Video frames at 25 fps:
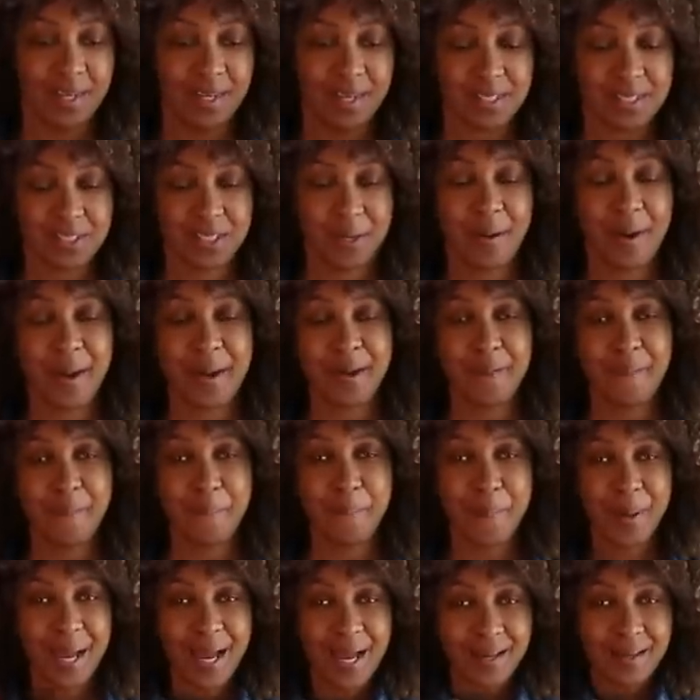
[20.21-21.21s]
So I am
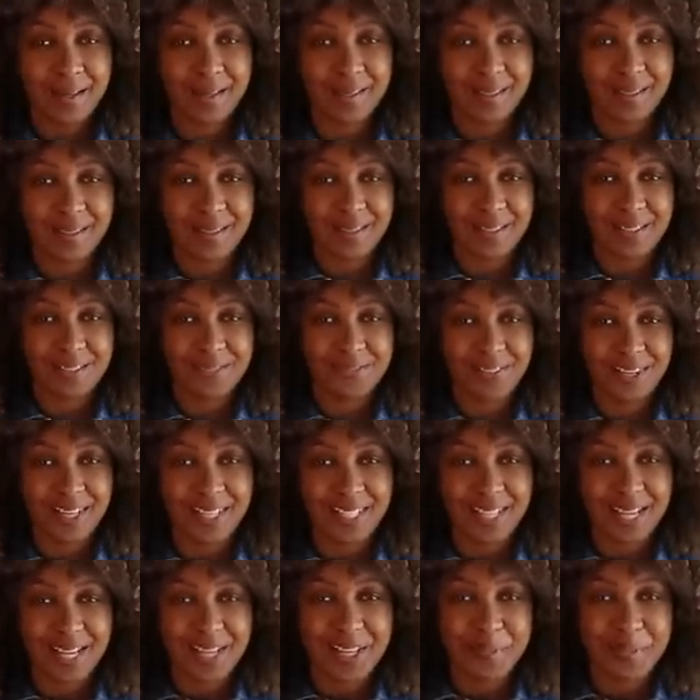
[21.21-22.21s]
back
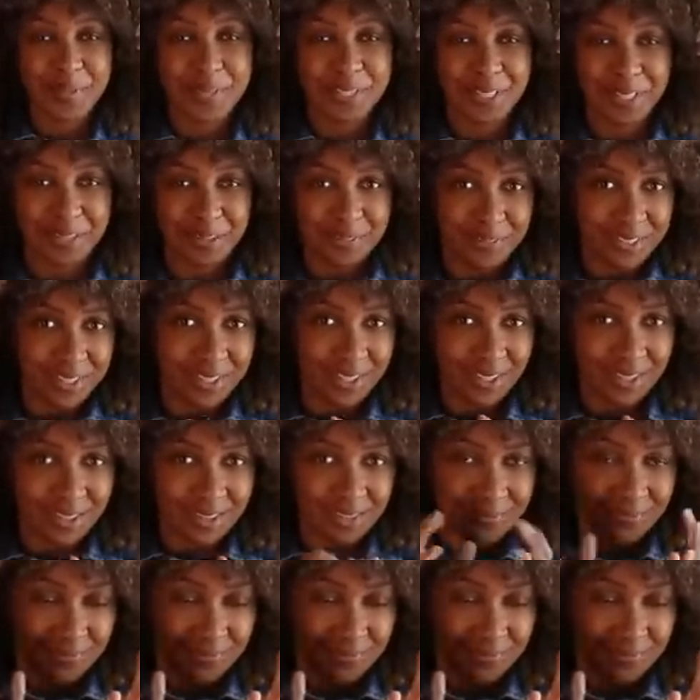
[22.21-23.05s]
Friday with another video.